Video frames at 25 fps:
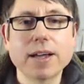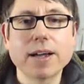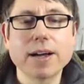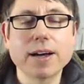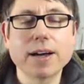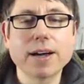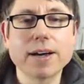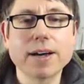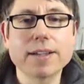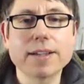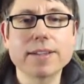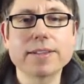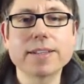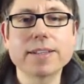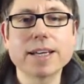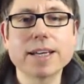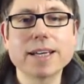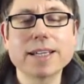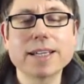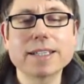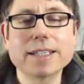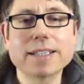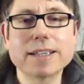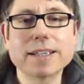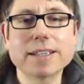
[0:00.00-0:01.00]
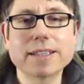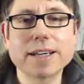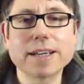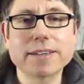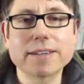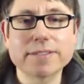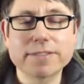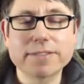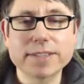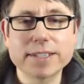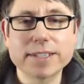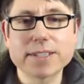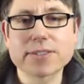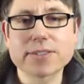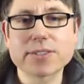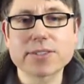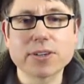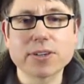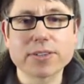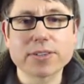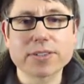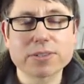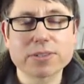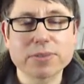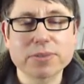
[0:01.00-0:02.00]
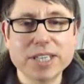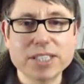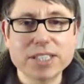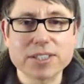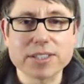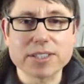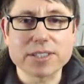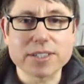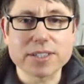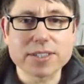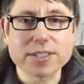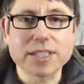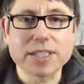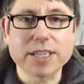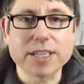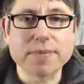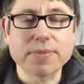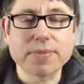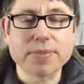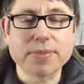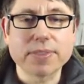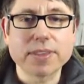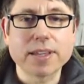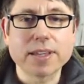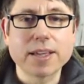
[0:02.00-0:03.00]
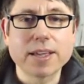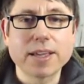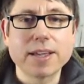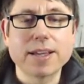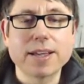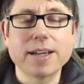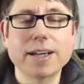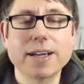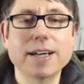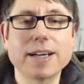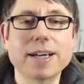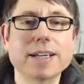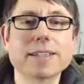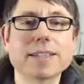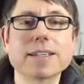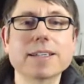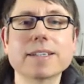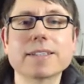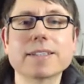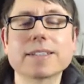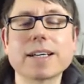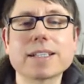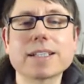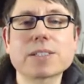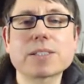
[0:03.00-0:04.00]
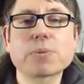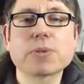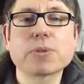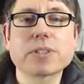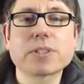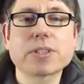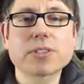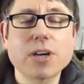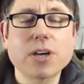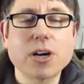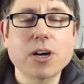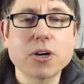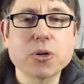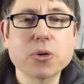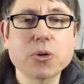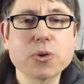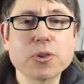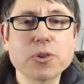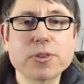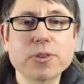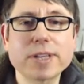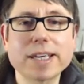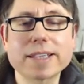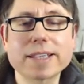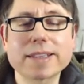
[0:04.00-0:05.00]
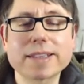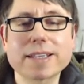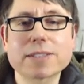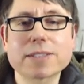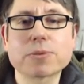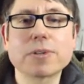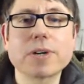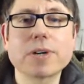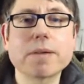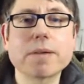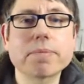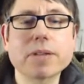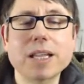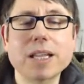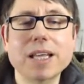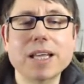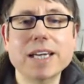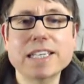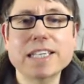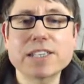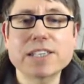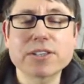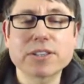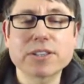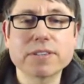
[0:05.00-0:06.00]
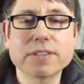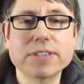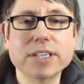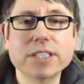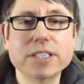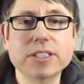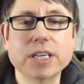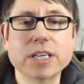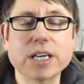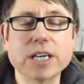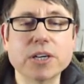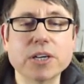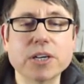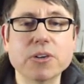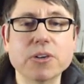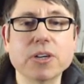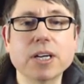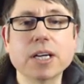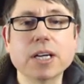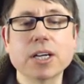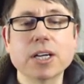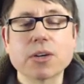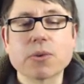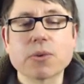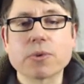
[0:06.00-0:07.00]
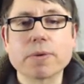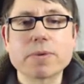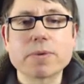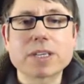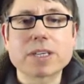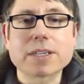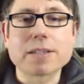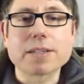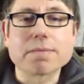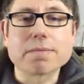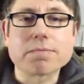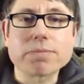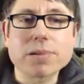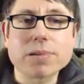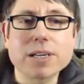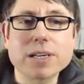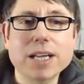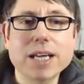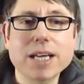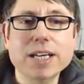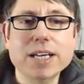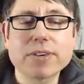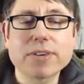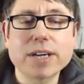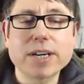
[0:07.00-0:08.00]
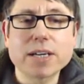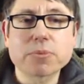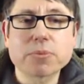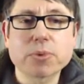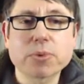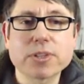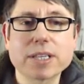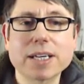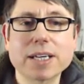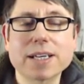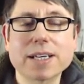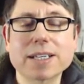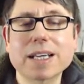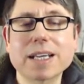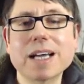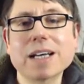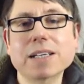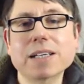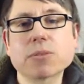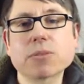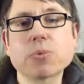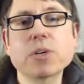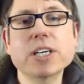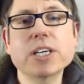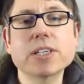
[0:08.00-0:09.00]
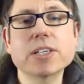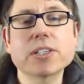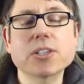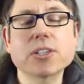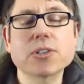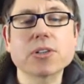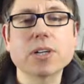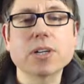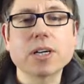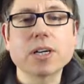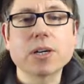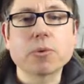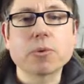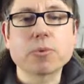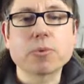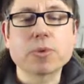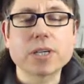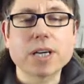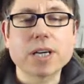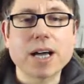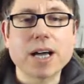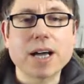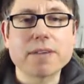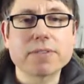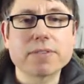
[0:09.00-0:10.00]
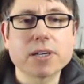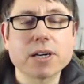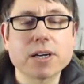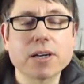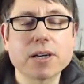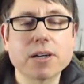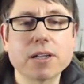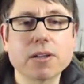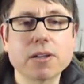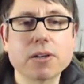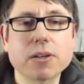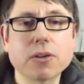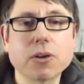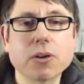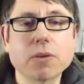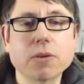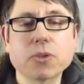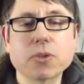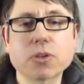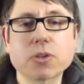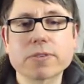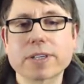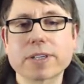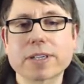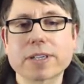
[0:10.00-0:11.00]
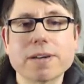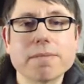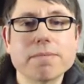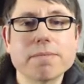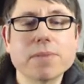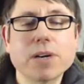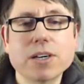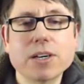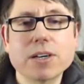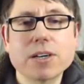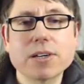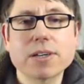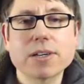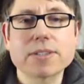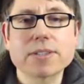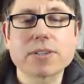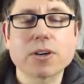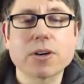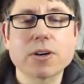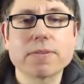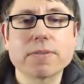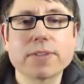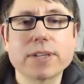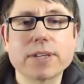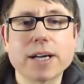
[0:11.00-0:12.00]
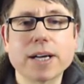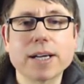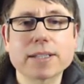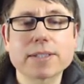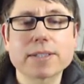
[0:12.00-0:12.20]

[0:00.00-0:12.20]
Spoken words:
then that feels a lot sweeter, doesn't it? And that's what this whole thing, that's why I played you the video. When we can play around with that at will, we have a lot more of a command of that